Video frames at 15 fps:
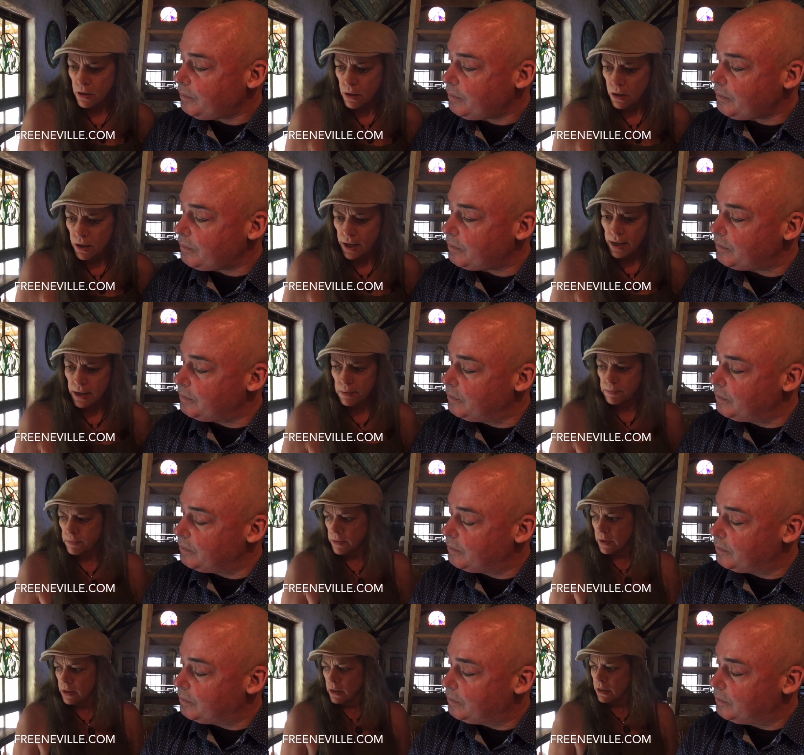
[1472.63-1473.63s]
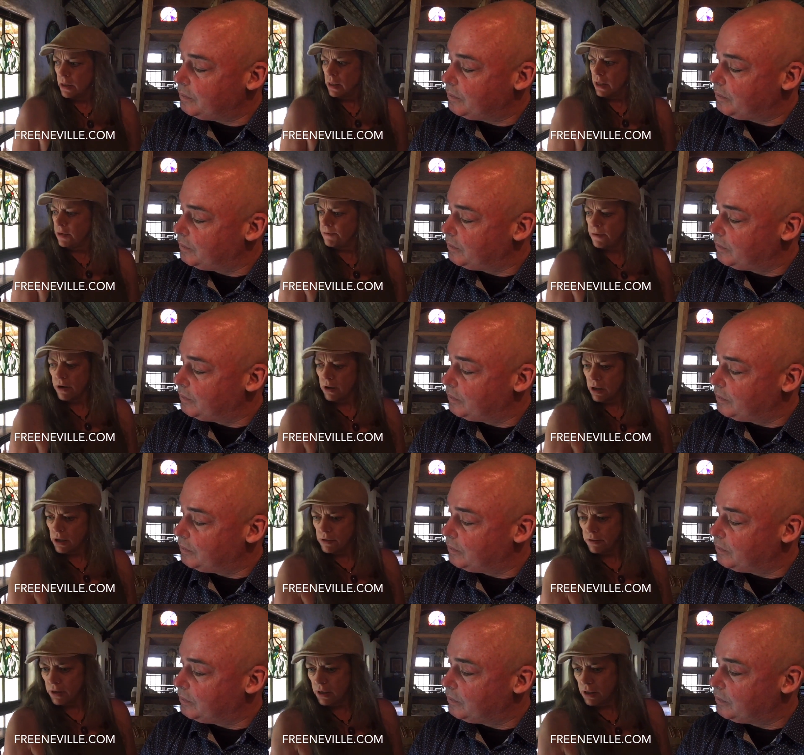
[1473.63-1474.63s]
Speaker 1: um, if
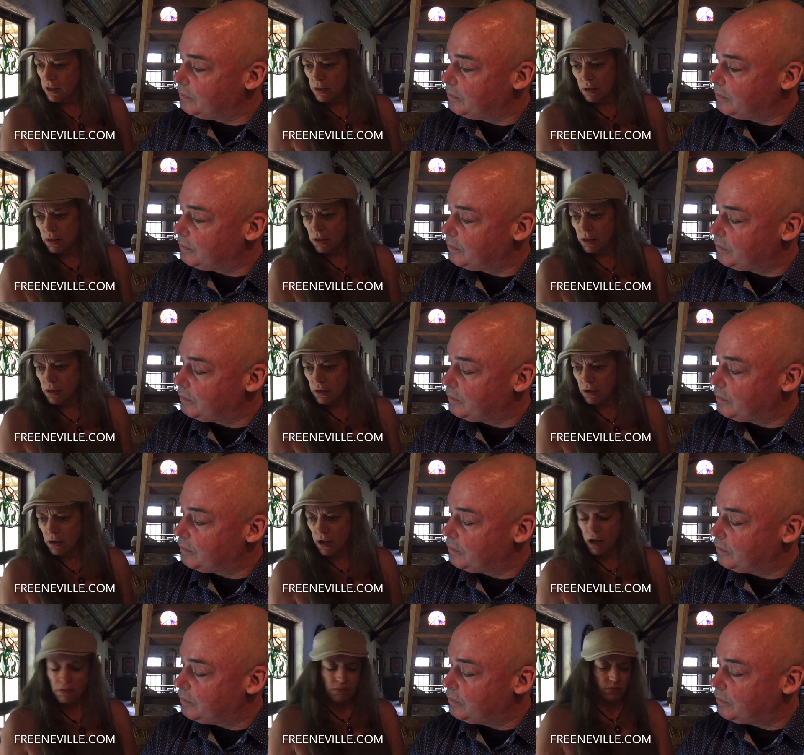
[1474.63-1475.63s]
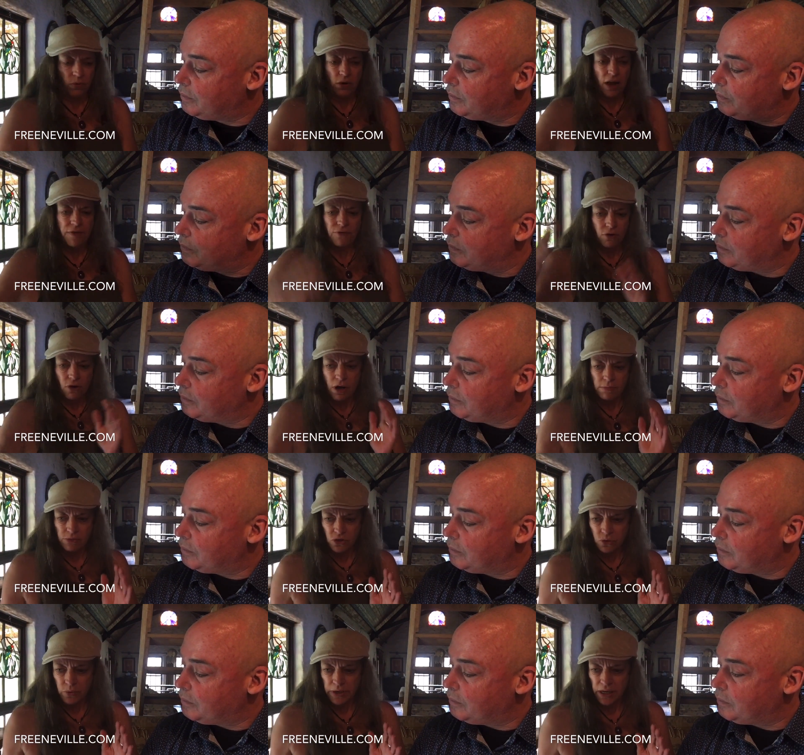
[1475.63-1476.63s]
I, uh, uh, whatever I'm
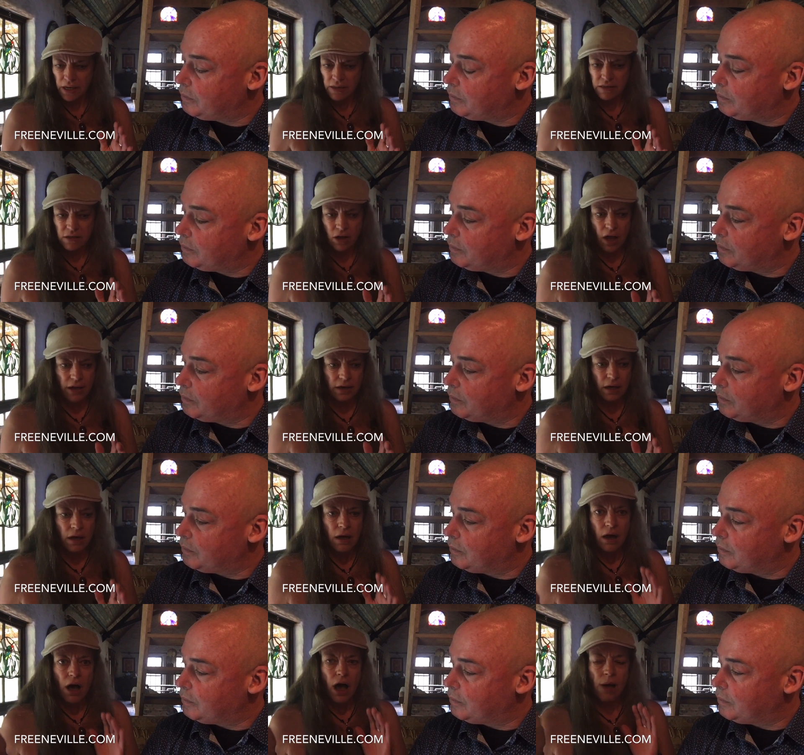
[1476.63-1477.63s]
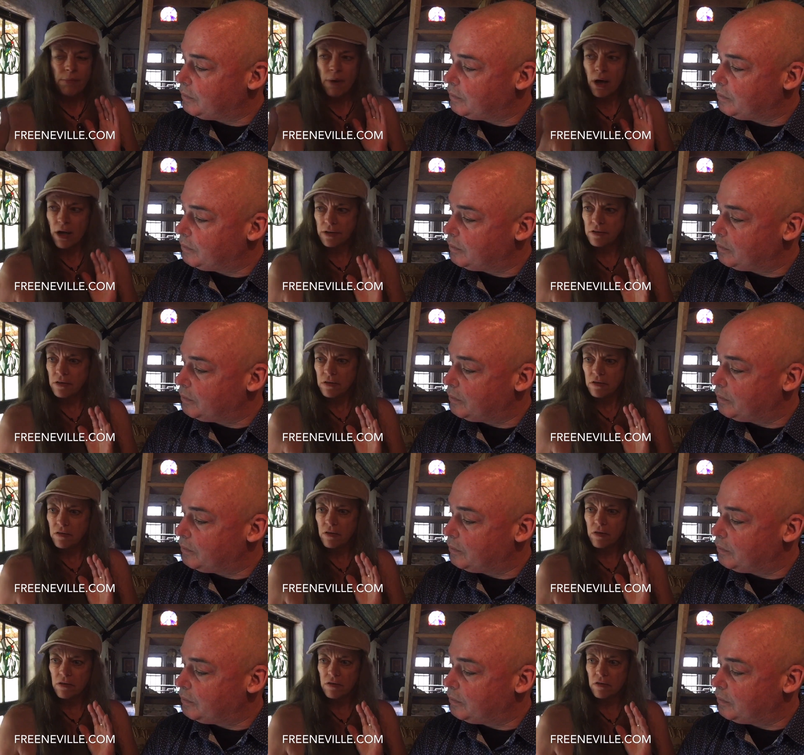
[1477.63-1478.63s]
doing, it's like I might
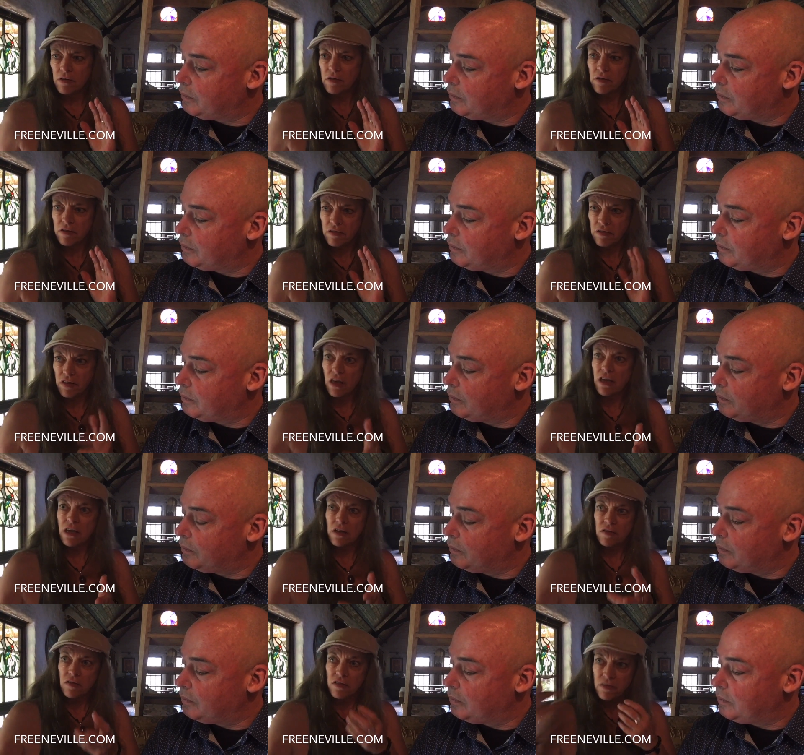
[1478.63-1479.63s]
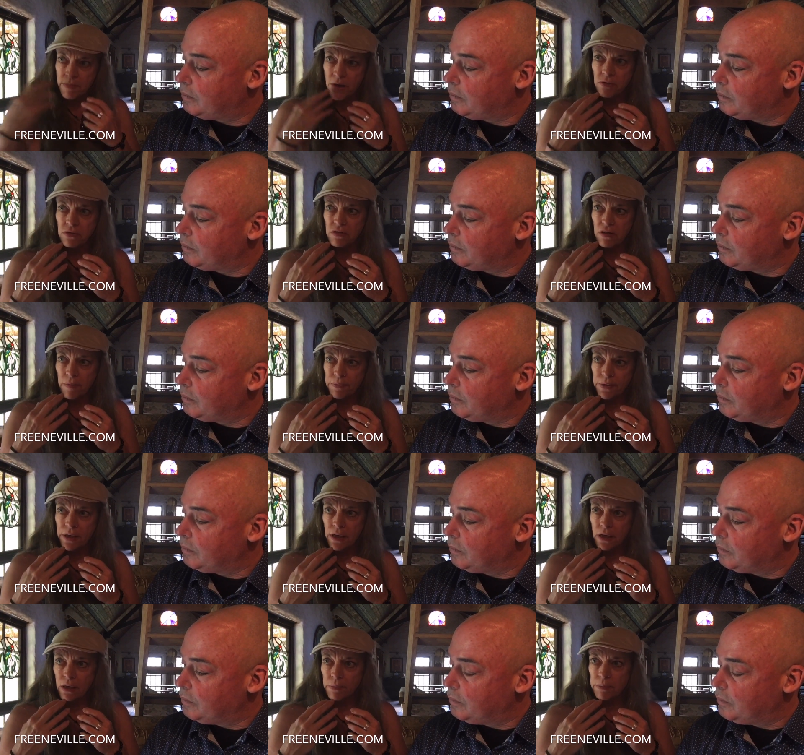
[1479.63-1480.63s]
see and smell
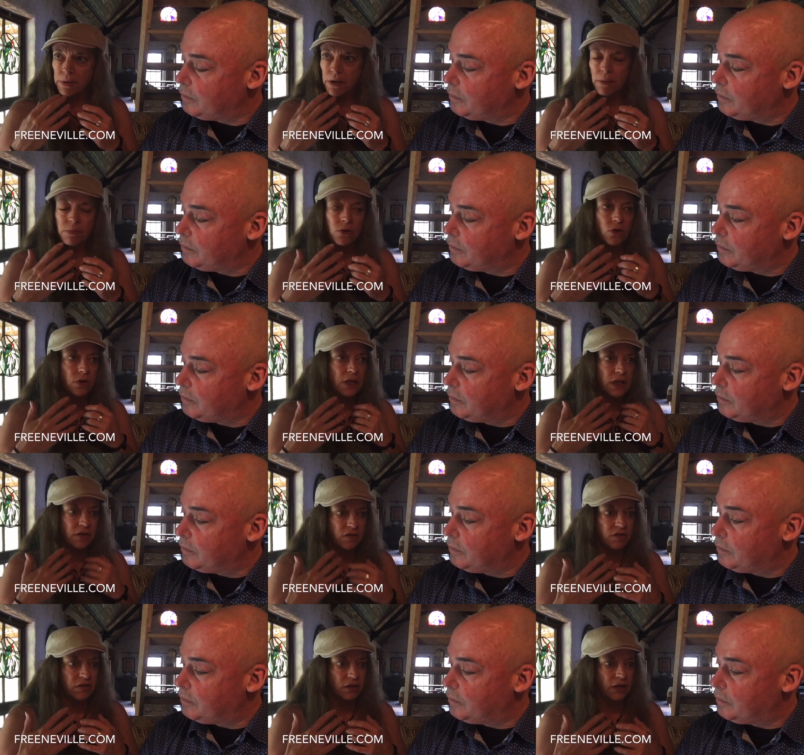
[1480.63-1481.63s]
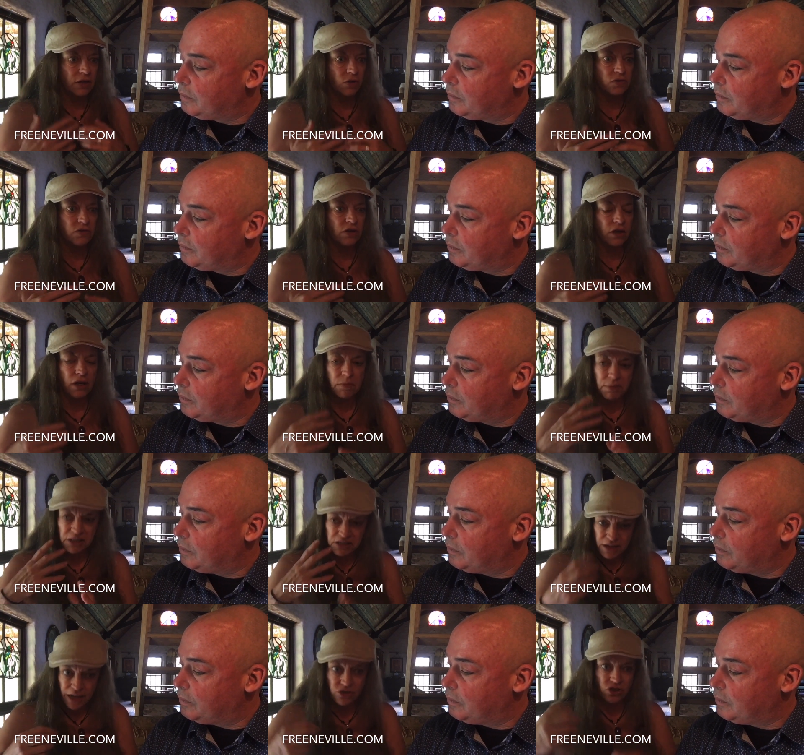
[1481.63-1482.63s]
something, but I'm not instantly also going to be
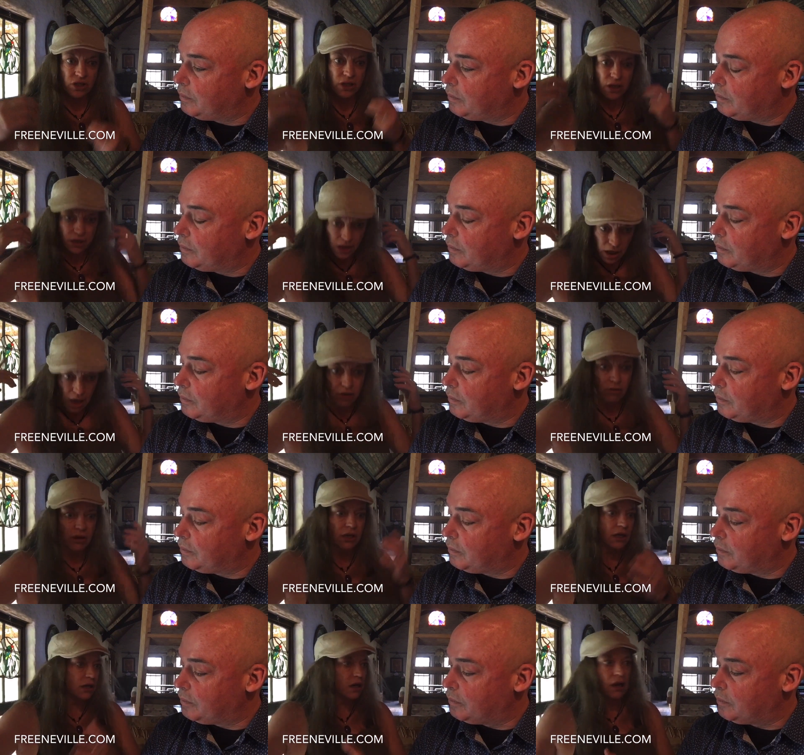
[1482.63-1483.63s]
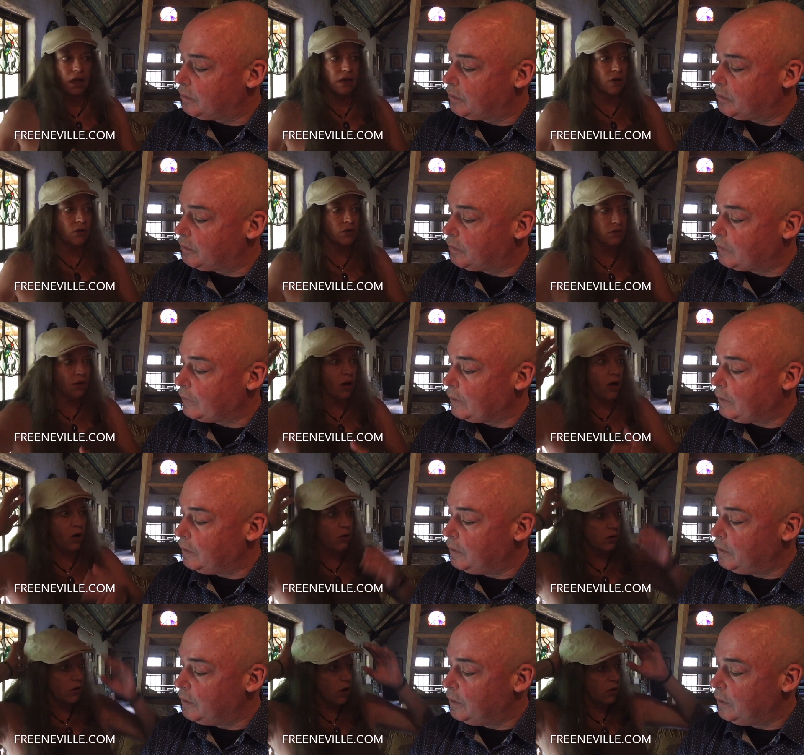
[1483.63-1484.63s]
touching and hearing and like the whole
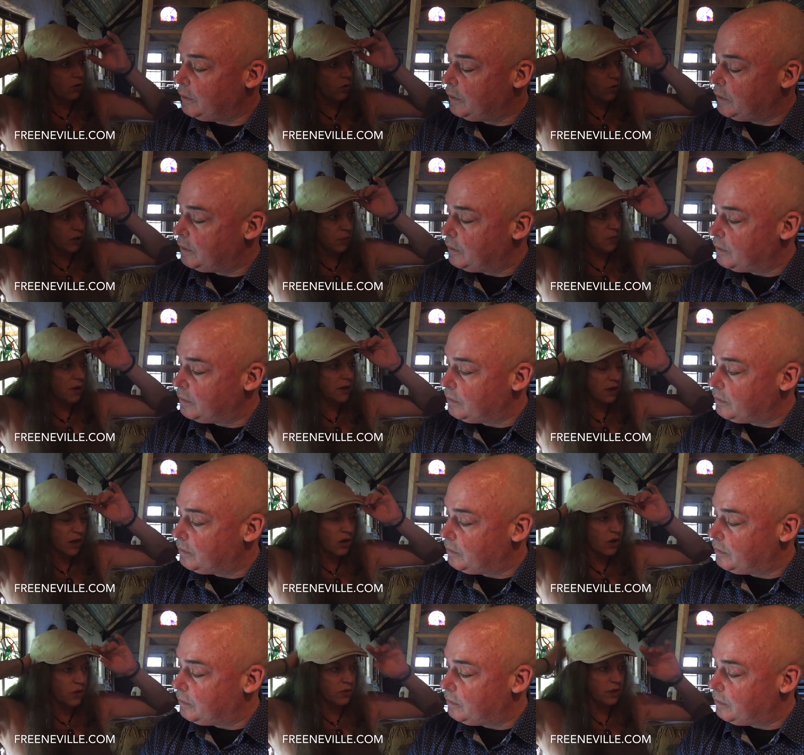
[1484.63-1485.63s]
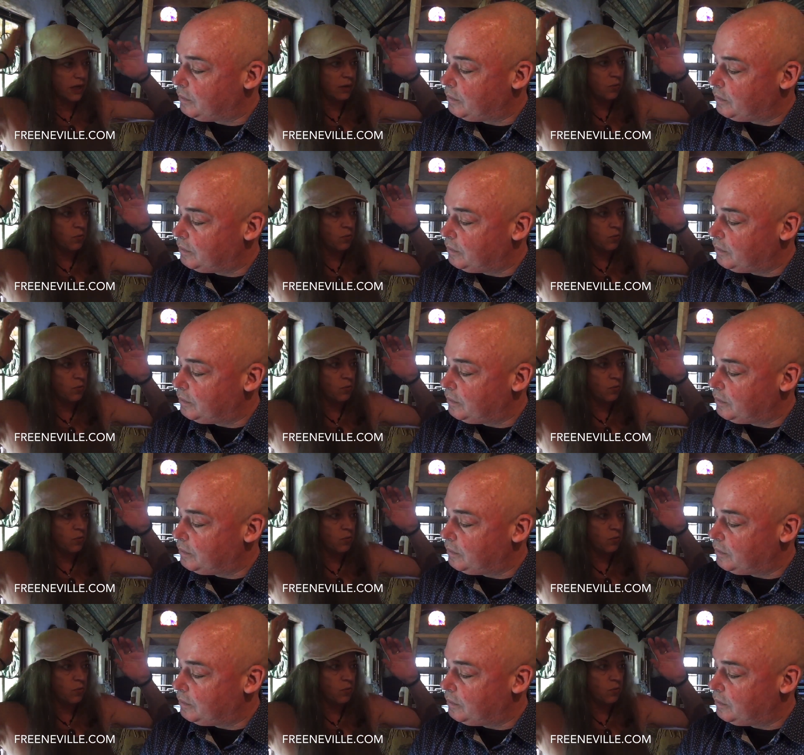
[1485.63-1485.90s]
lot all in one go in